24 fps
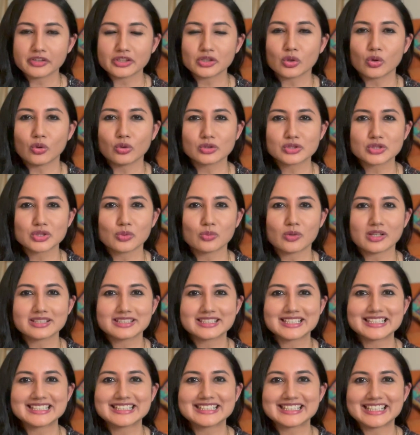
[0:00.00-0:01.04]
and also once
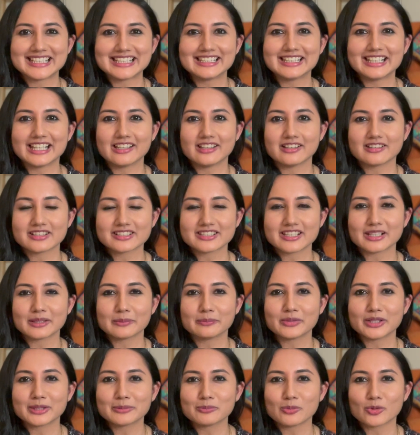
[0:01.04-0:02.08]
his skin layers had a
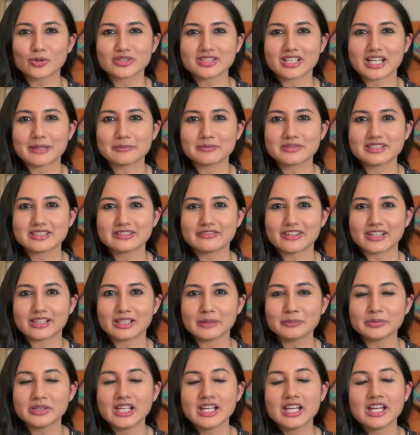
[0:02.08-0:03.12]
bit more time to
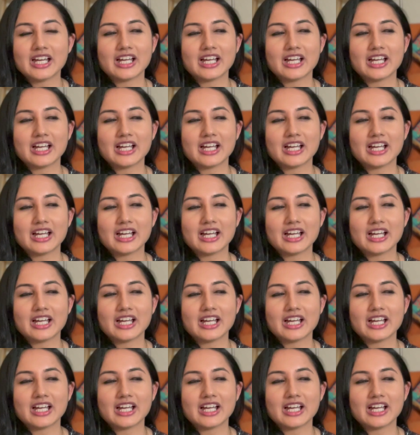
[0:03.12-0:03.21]
develop,